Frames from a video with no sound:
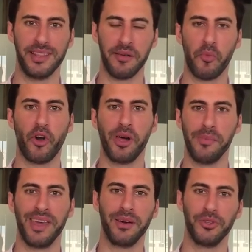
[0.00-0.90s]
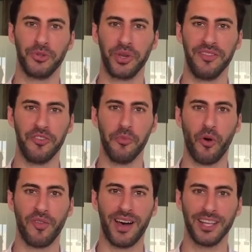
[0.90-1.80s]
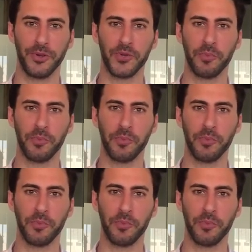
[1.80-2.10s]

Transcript: and the more I'll be able to give you more value.